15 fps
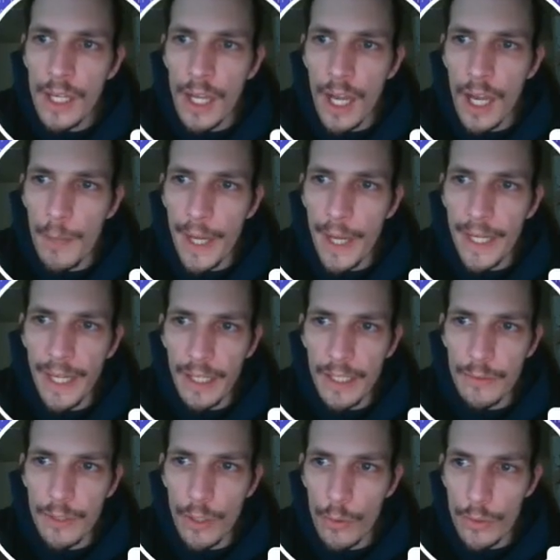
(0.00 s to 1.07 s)
I can't
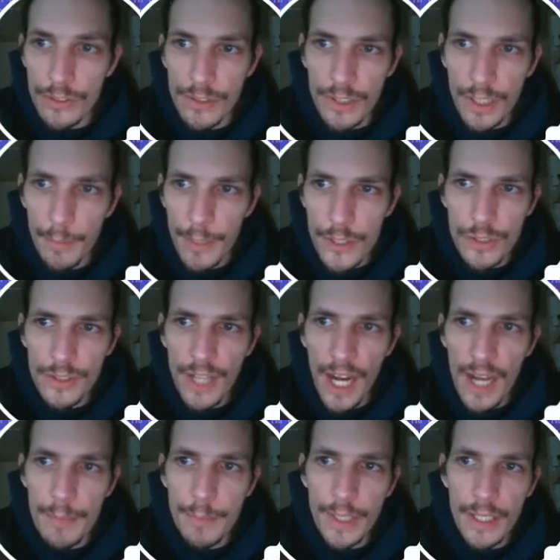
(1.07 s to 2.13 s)
even go into the commission
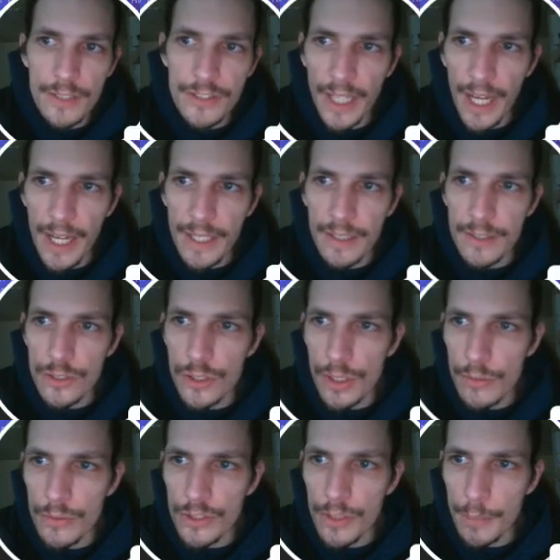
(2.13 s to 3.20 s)
tab because, again, it
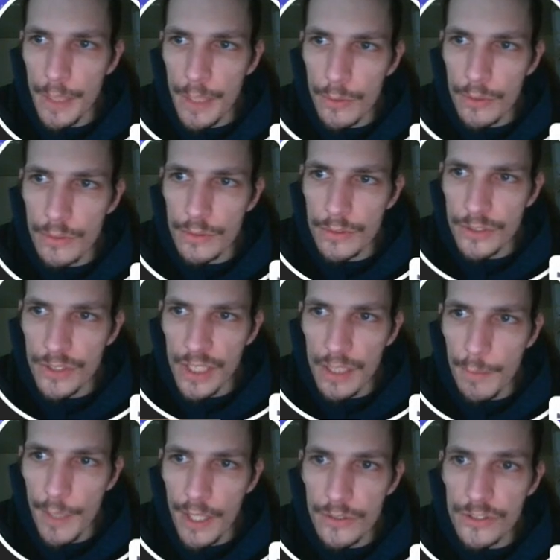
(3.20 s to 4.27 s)
shows the people's
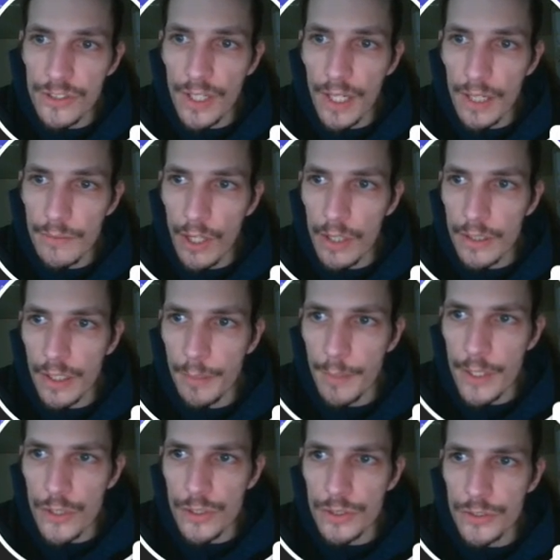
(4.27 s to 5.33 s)
emails that I've gotten
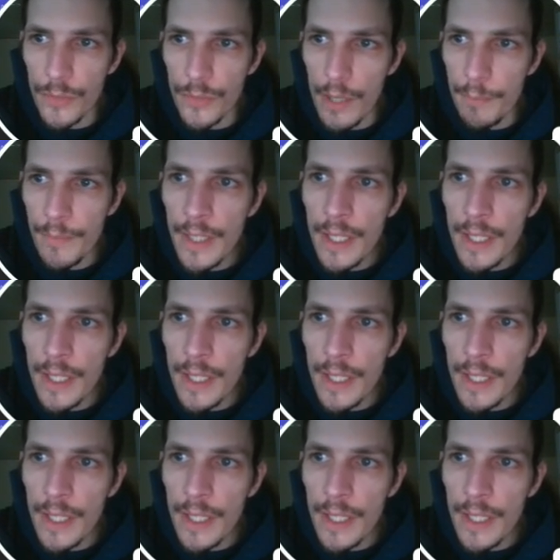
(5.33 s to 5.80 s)
commissions from.